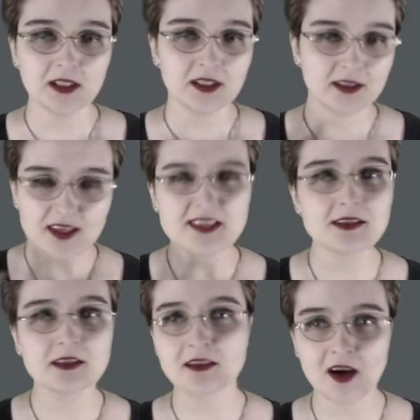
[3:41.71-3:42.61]
It
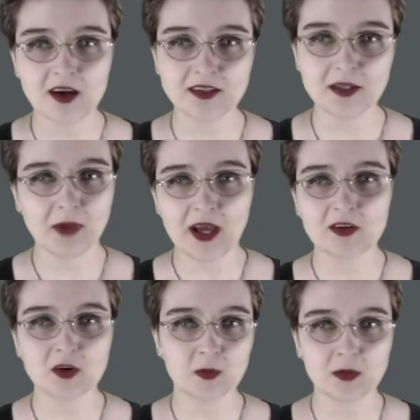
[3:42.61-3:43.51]
doesn't entirely
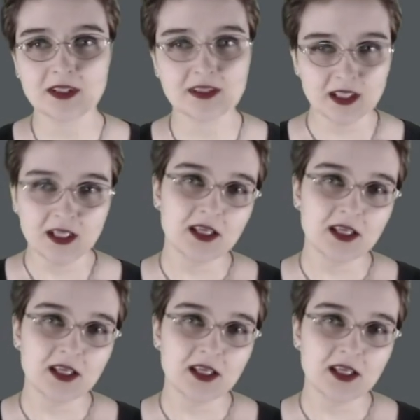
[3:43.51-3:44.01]
matter, but